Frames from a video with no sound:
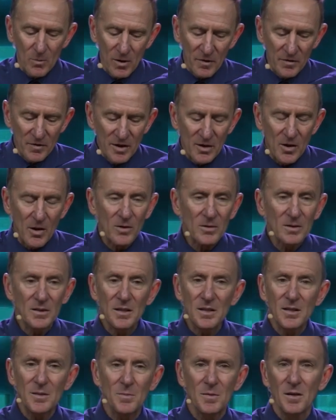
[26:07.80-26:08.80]
One of the
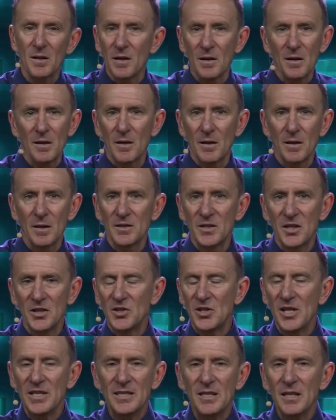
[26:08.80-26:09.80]
doctors
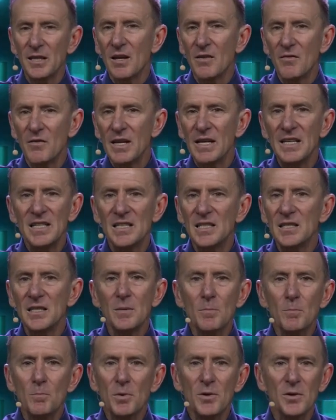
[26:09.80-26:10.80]
suggested a very
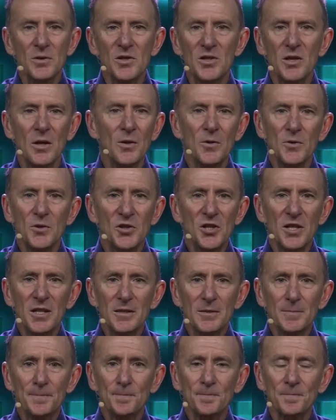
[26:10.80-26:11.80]
simple
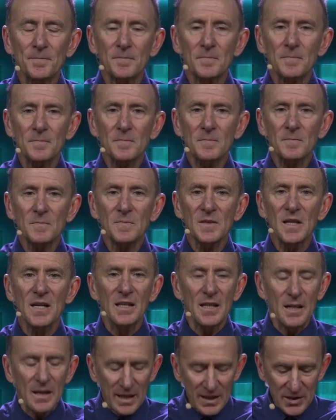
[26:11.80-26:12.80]
solution
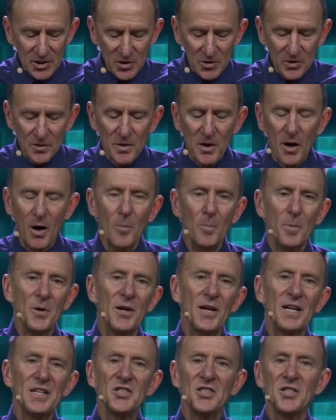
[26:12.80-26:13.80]
let's do the
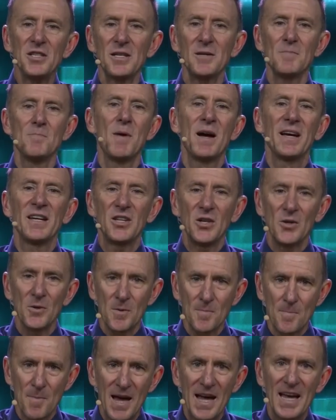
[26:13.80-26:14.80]
operation and make
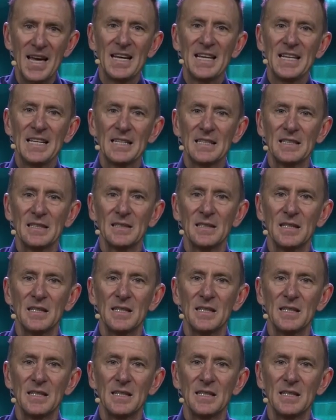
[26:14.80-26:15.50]
you a man.